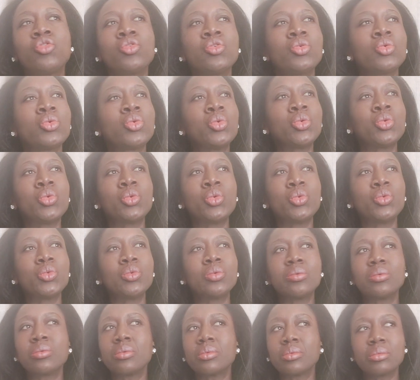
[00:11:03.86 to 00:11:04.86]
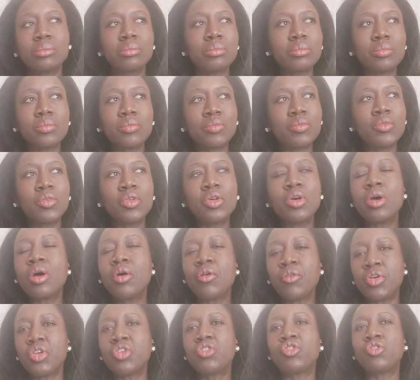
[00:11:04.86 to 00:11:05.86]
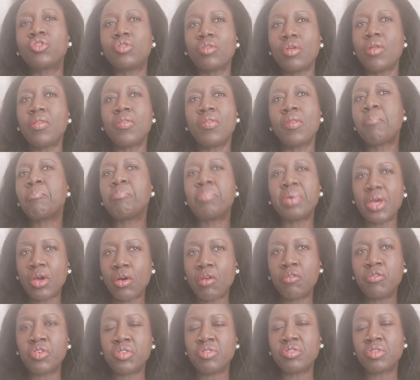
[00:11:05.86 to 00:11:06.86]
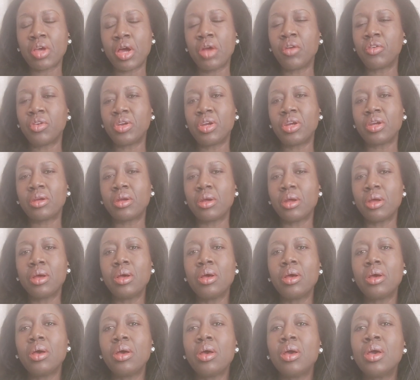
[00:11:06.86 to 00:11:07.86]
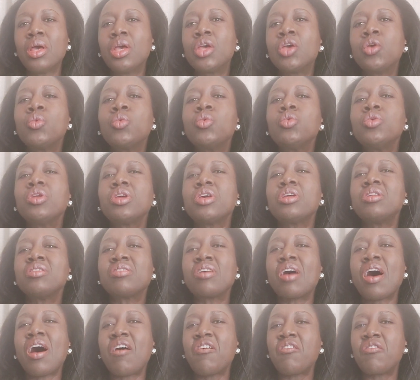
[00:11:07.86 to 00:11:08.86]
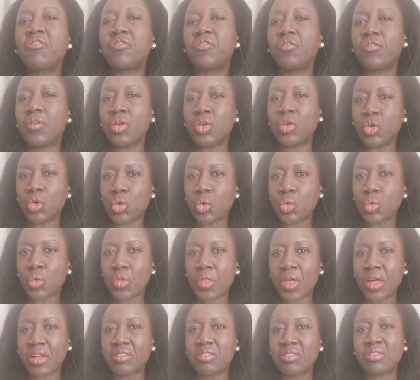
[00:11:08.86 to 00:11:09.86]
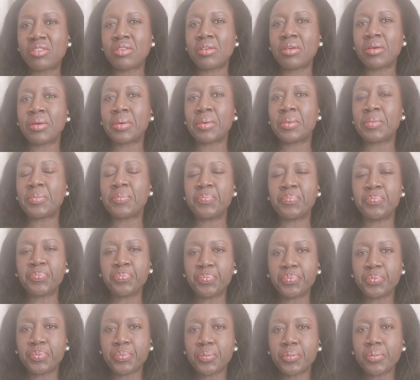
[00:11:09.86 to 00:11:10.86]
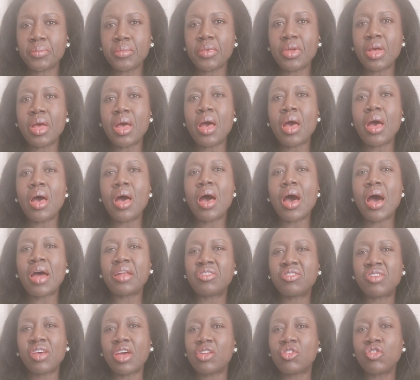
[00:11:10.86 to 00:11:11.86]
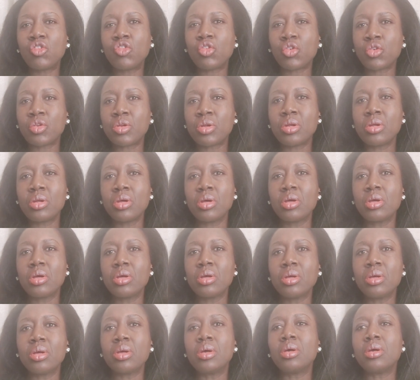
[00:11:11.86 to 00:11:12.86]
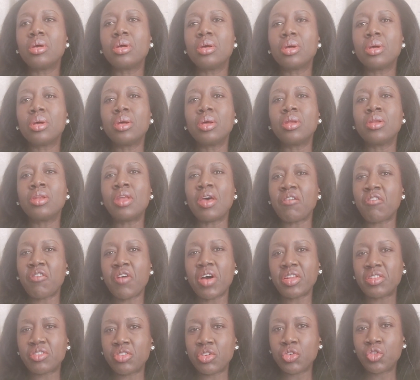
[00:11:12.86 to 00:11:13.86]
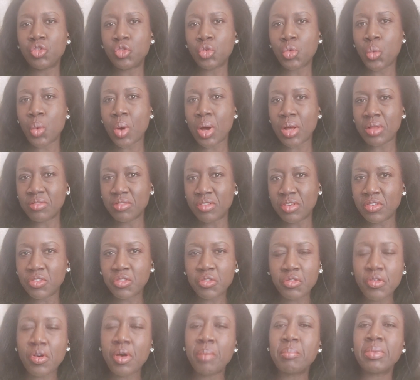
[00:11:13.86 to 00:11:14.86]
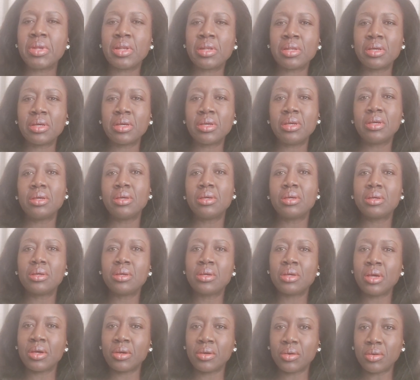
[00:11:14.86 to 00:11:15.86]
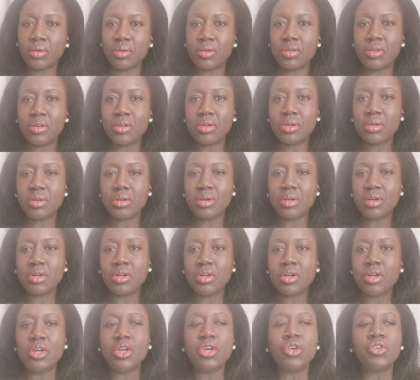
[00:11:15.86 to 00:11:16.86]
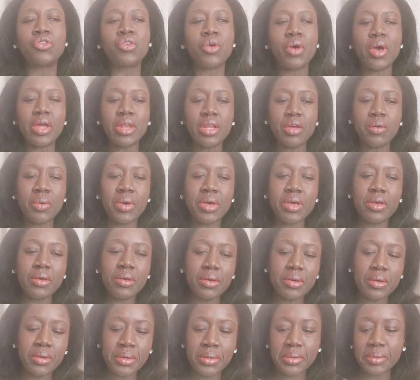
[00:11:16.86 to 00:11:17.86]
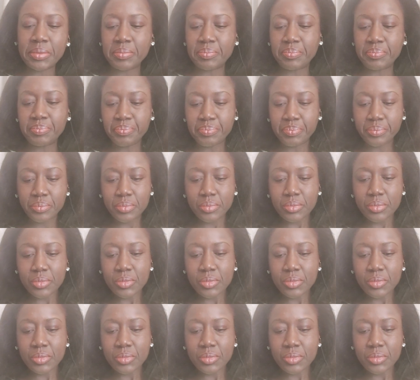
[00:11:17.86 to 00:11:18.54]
to reach the peak of his career, he wouldn't have, that attention diverted towards his family. Yeah. So anyway, and